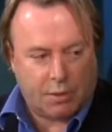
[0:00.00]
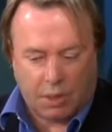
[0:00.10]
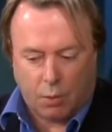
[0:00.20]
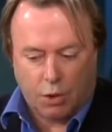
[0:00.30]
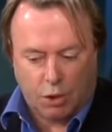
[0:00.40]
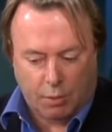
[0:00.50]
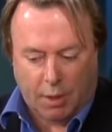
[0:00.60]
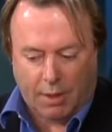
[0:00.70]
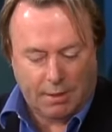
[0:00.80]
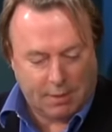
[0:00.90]
saying, "Would you
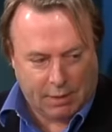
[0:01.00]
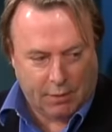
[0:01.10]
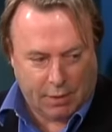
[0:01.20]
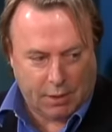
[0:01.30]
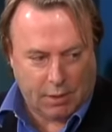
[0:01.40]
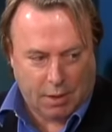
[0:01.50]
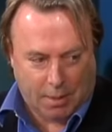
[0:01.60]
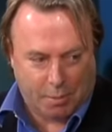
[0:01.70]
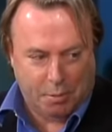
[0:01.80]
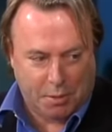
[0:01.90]
mind giving
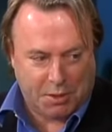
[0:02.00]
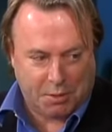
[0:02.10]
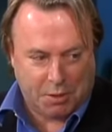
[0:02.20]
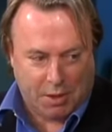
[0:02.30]
up Mr. Bin